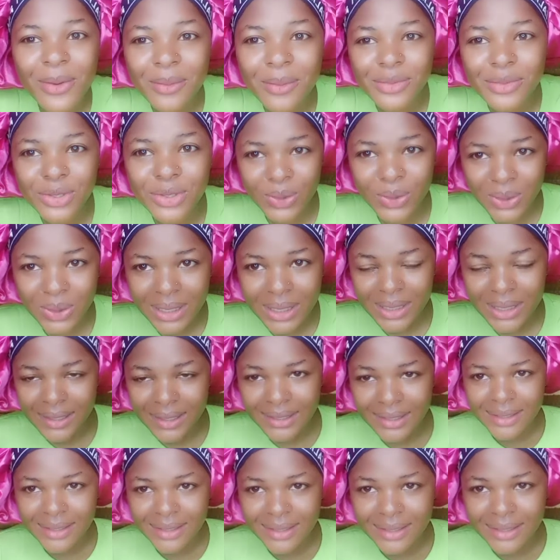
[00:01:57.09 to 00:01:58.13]
journey
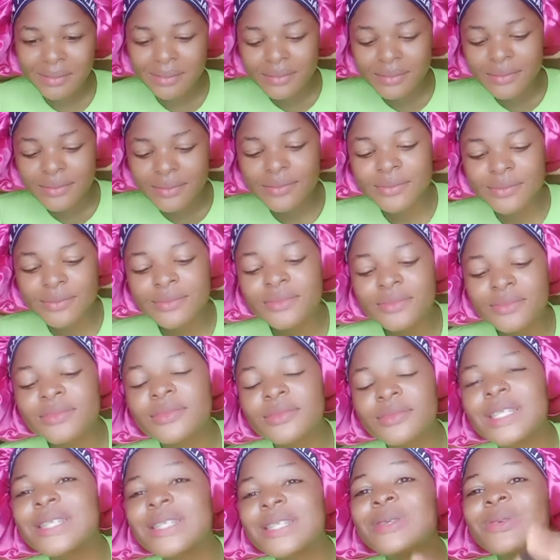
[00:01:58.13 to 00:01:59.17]

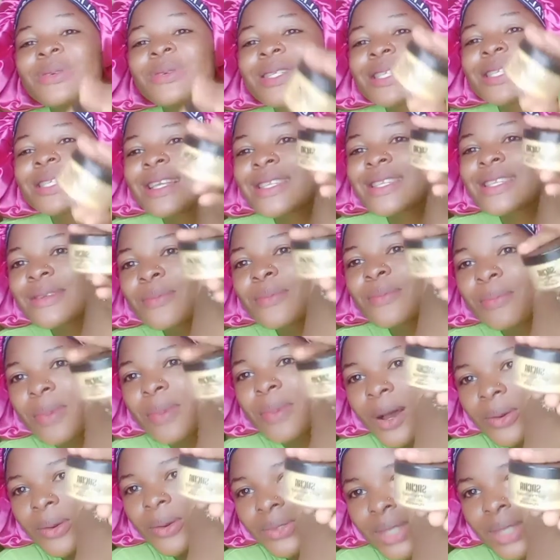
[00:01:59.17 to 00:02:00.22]
is your setting
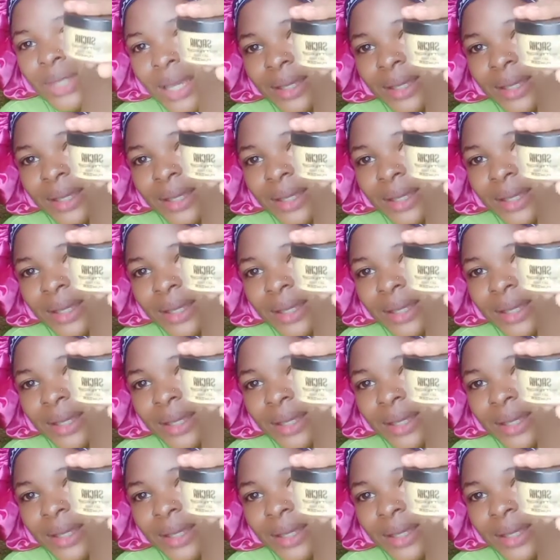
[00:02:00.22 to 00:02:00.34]
powder.